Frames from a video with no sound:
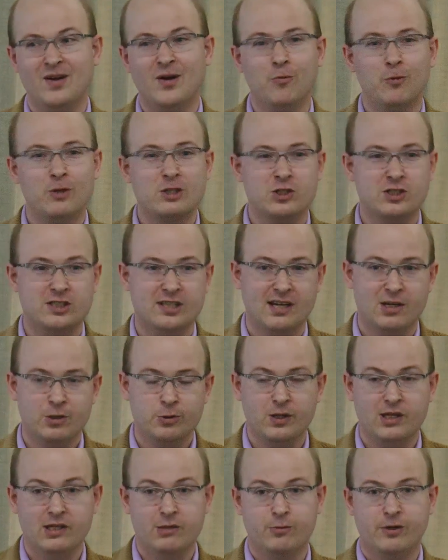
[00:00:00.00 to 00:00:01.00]
which
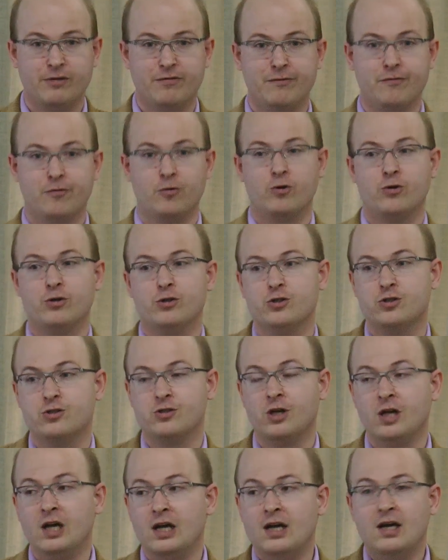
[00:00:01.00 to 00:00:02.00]
generally
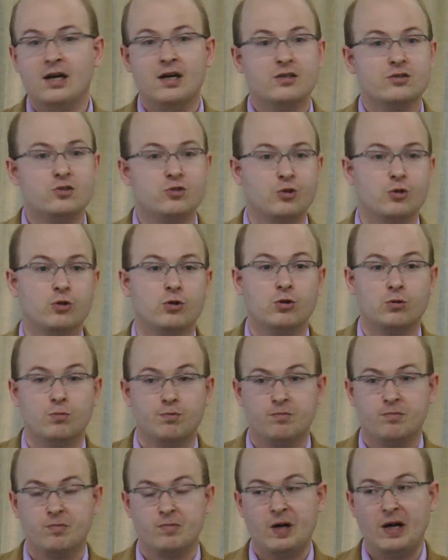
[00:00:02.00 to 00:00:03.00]
refers to
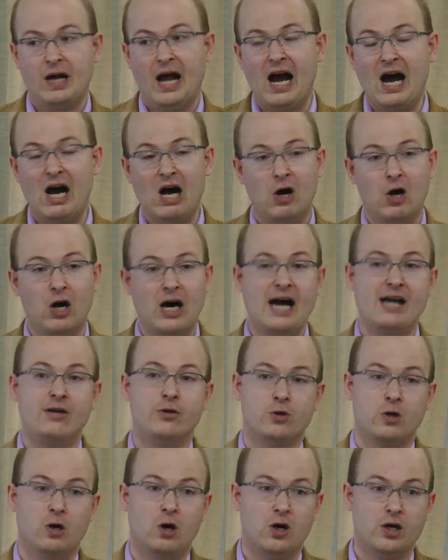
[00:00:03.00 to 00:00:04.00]

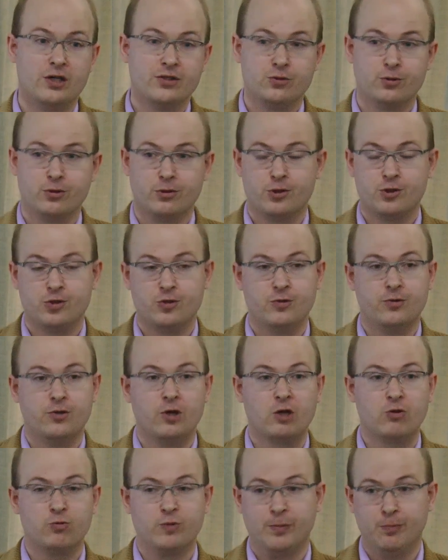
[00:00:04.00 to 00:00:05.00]
either authors
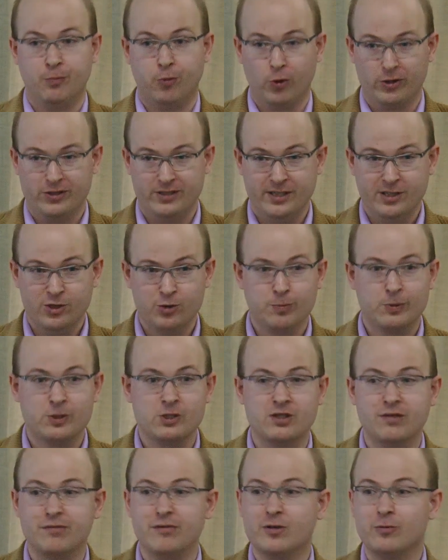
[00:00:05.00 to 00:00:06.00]
not reporting
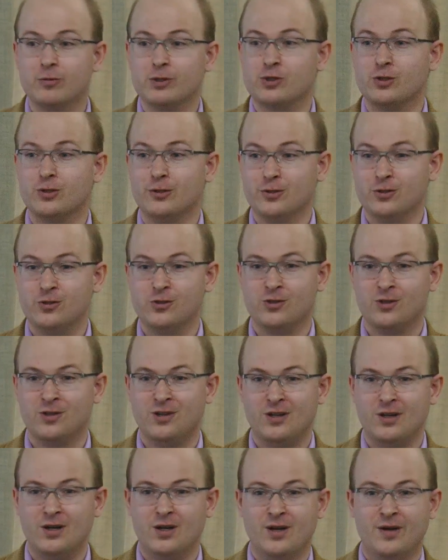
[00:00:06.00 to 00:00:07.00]
specific results,
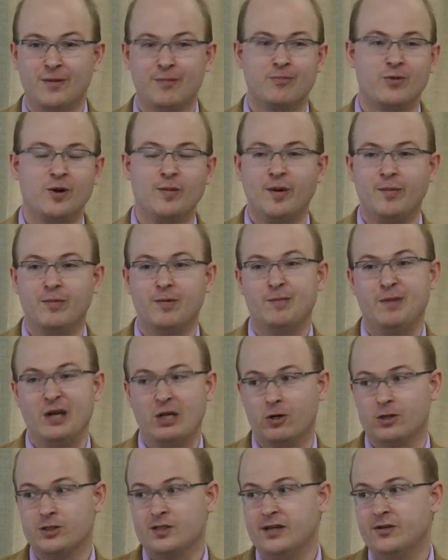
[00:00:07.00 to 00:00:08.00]
probably
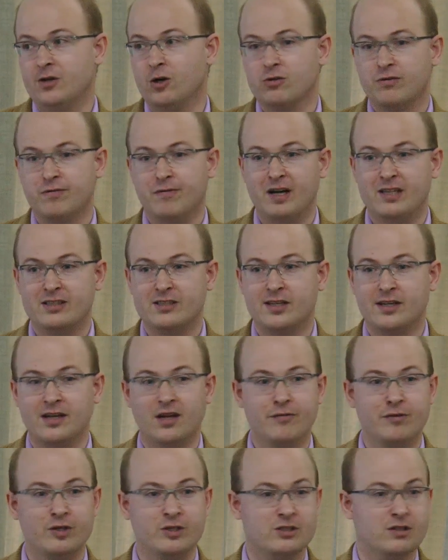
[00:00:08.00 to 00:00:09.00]
because they don't find
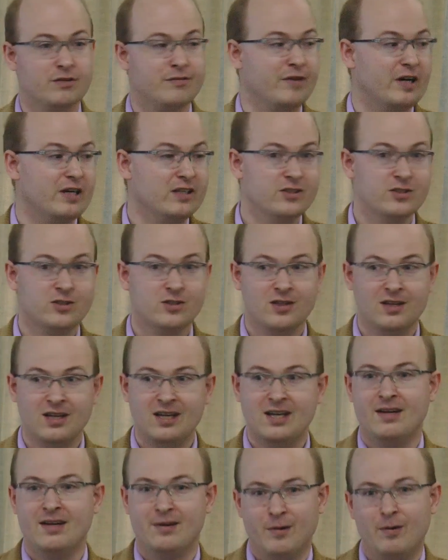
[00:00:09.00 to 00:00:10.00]
significant effects.
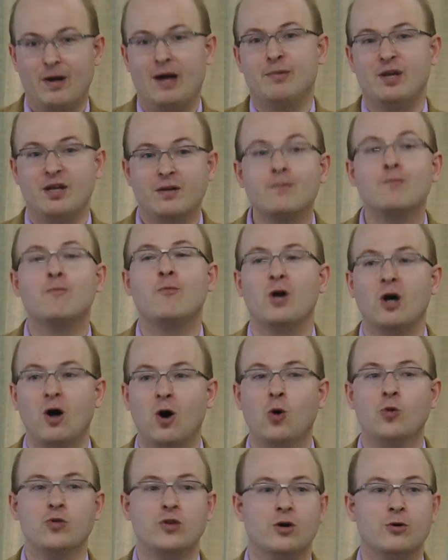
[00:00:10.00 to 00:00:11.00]
I mean, we
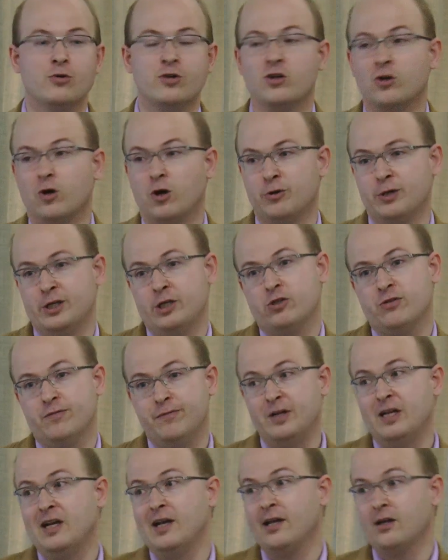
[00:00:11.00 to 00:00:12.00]
all know the glorious
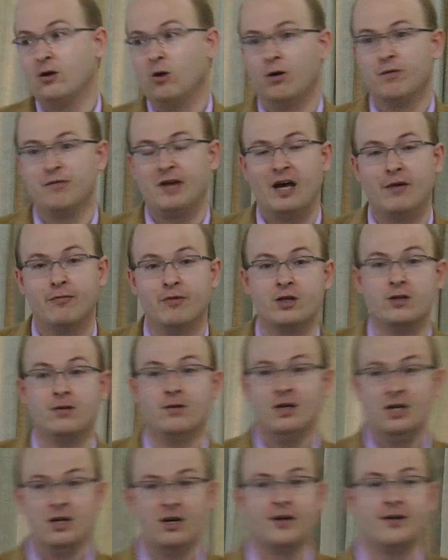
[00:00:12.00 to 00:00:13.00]
feeling of having
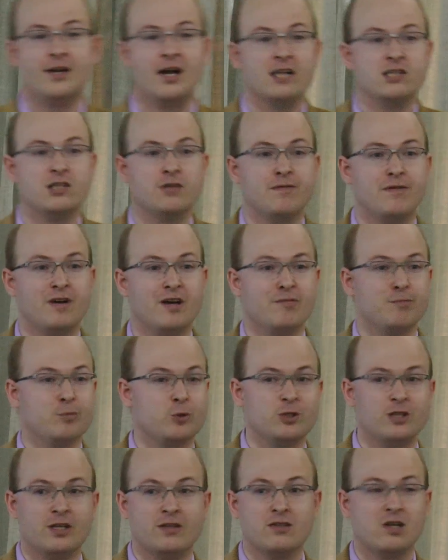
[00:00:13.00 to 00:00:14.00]
a
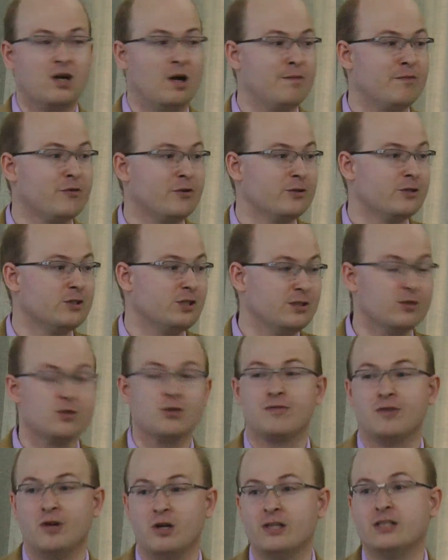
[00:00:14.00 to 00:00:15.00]
95% confidence
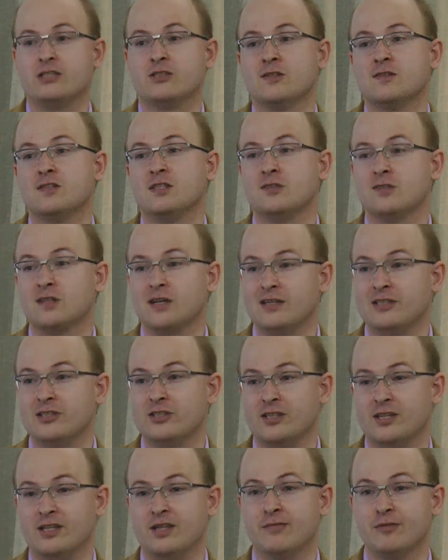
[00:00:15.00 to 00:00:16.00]
interval and a statistically
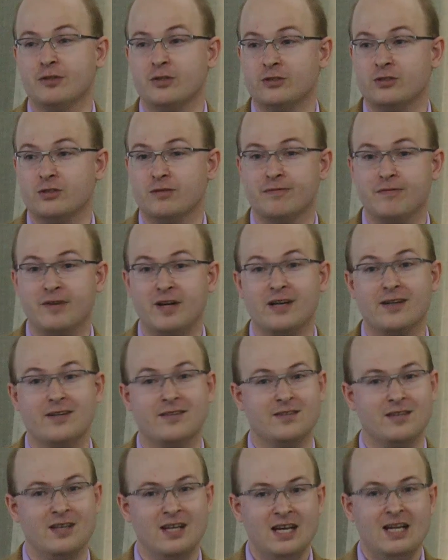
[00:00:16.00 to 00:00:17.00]
significant
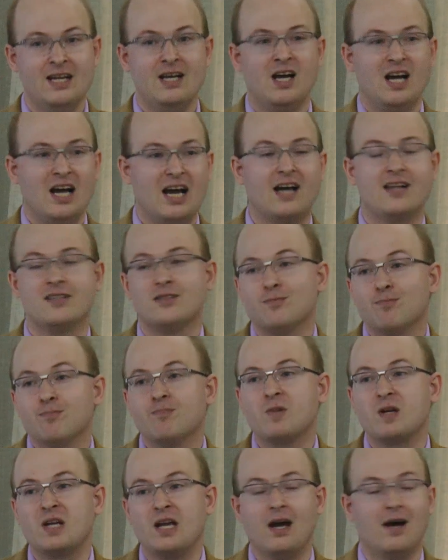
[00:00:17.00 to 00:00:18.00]
effect. And
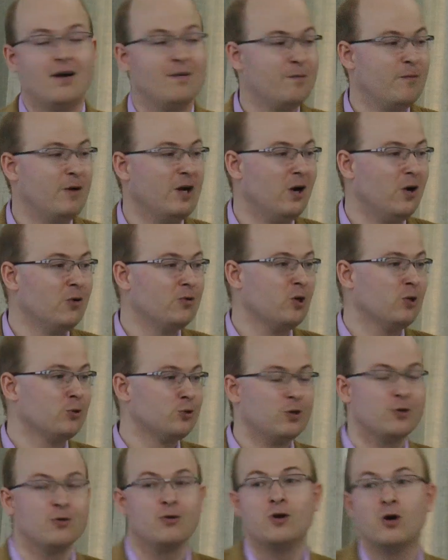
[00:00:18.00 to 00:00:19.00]
yeah, we all
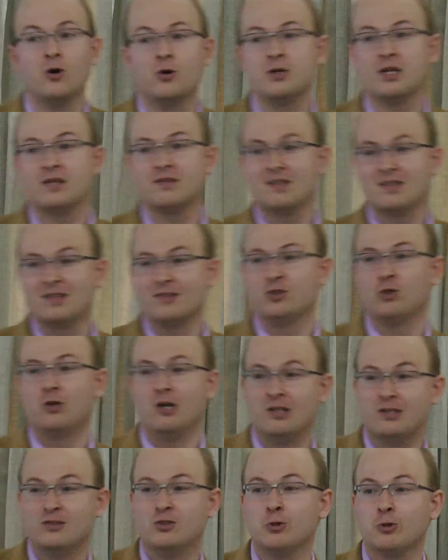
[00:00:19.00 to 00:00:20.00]
also know
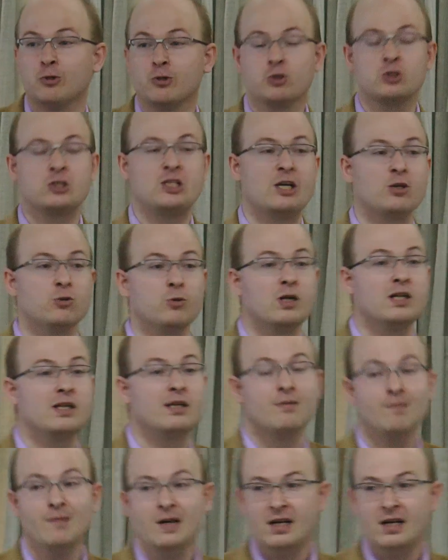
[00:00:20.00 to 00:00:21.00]
that journals generally